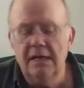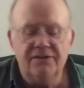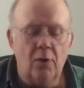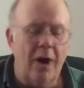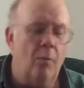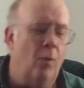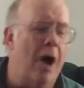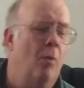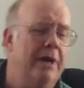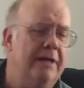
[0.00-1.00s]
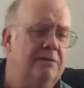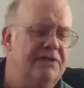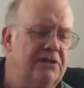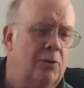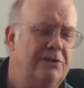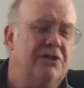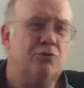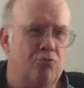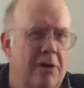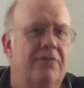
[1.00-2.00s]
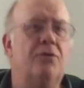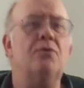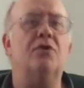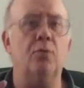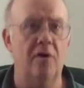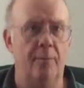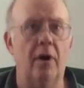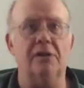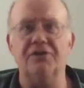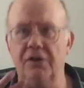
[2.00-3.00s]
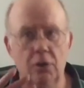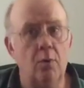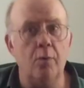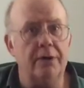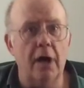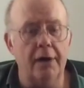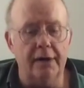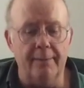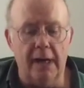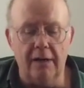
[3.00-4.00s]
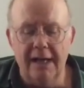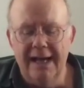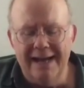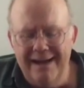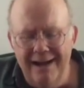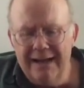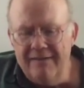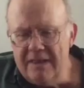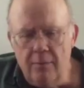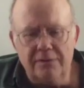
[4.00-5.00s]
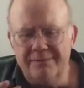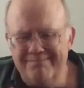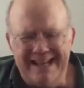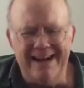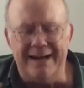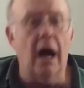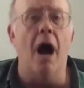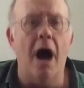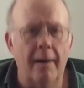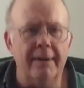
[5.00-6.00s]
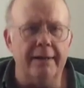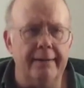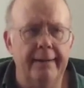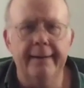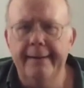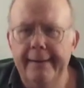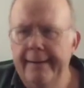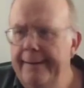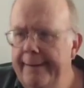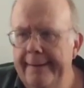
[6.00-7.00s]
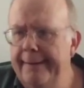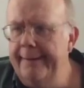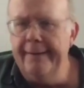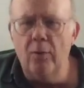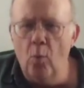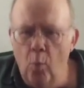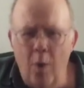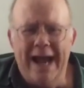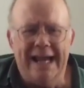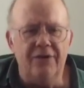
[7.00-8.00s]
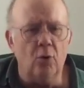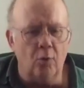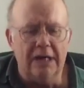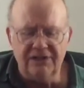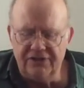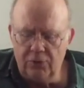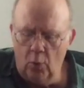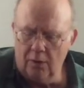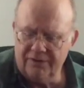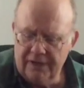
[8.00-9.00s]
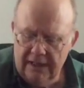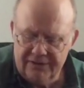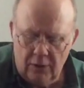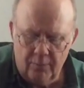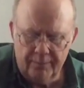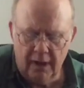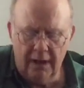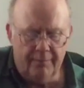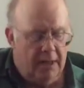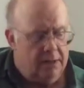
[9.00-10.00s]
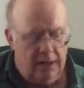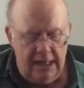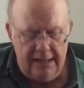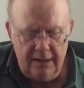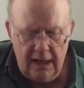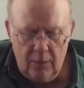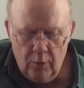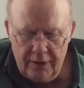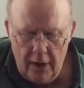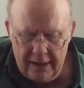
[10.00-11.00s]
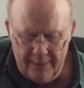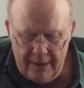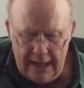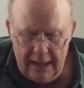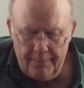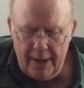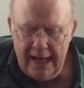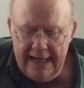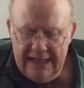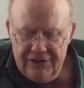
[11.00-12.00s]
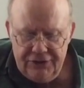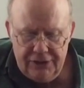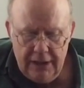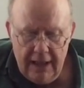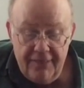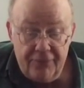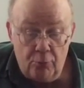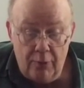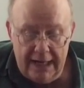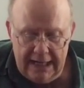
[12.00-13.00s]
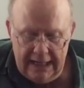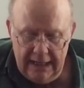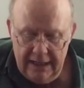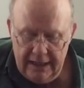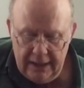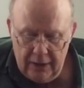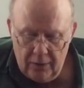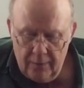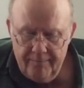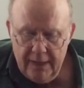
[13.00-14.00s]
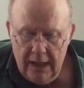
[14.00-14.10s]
So I want to use these chords, just run through the 12 bars so you know what we're talking about. And I'll give you the most kind of common way to arrange these chords. So, and we're talking about page 3 here.